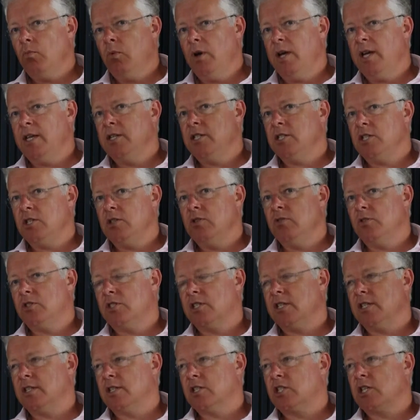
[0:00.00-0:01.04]
where do you
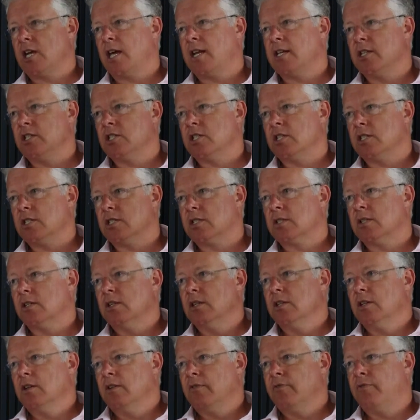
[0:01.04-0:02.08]
see the challenges
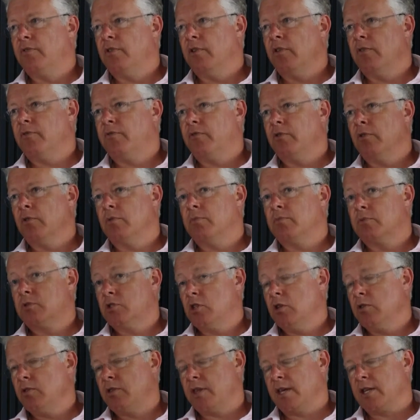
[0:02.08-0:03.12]
for
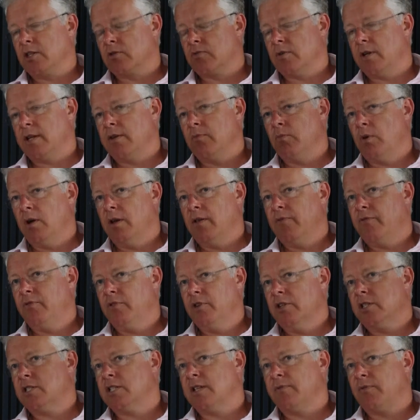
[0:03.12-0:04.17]
two things, really?
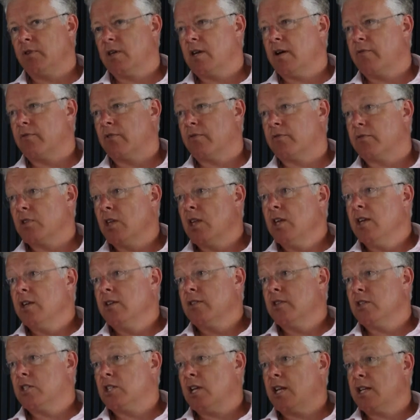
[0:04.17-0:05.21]
Firstly, if we cover off
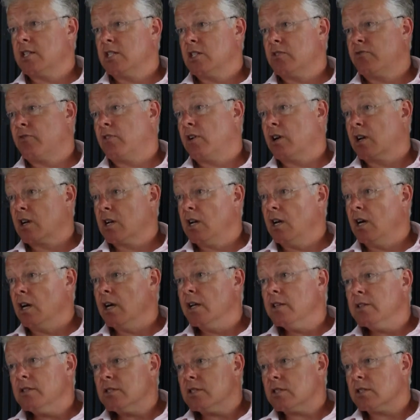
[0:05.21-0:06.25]
the challenges for our
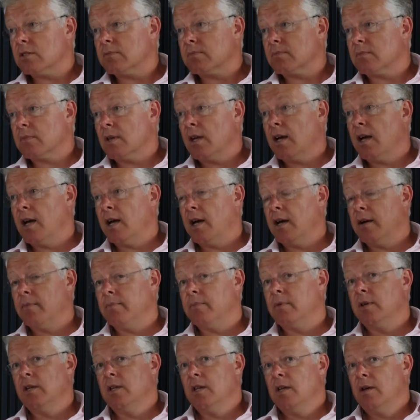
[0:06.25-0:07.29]
clients,
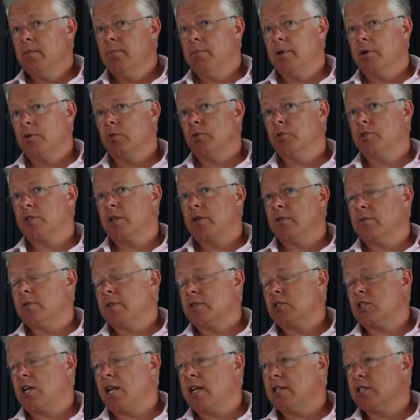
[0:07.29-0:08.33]
but also
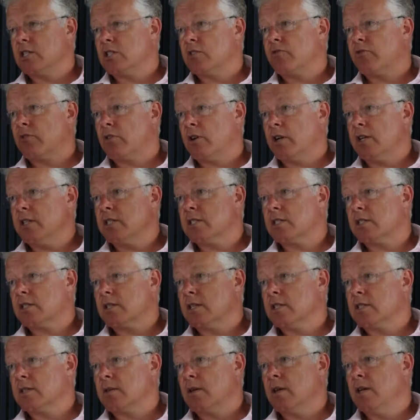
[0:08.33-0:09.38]
the challenges for us
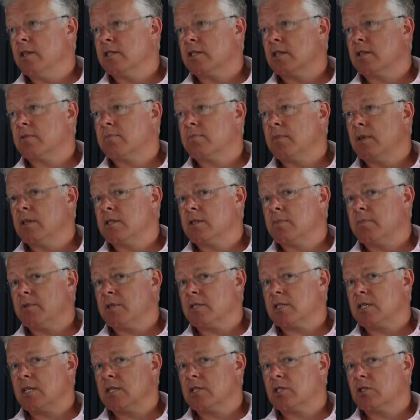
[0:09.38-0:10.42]
as a
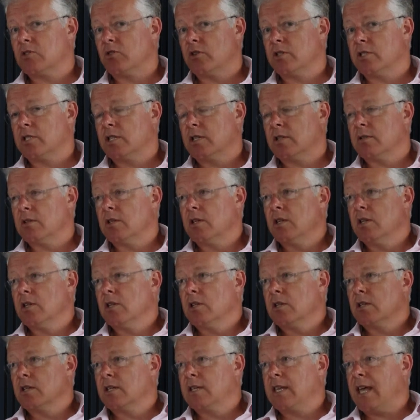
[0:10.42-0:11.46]
business trying to
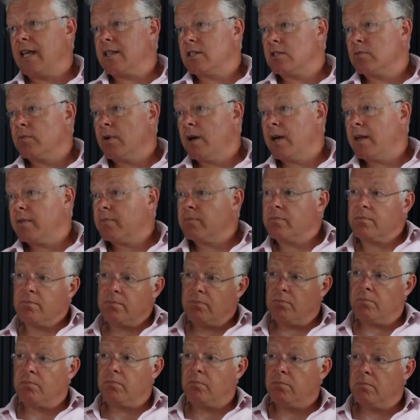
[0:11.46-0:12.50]
get to where
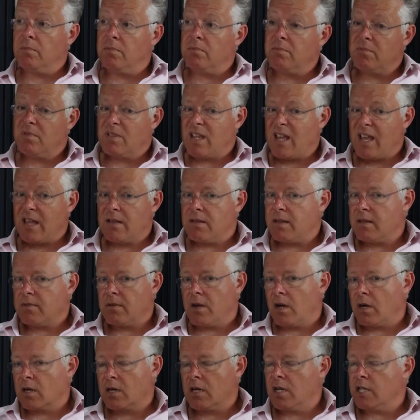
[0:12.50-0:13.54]

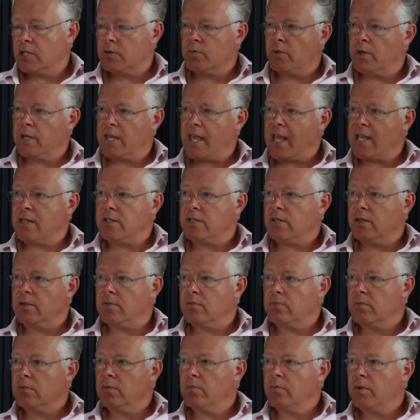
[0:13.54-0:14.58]
our clients want to get
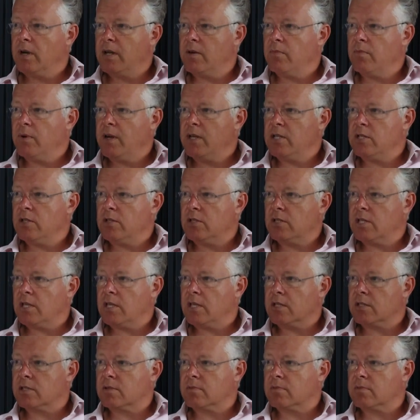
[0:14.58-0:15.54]
to. Where do you see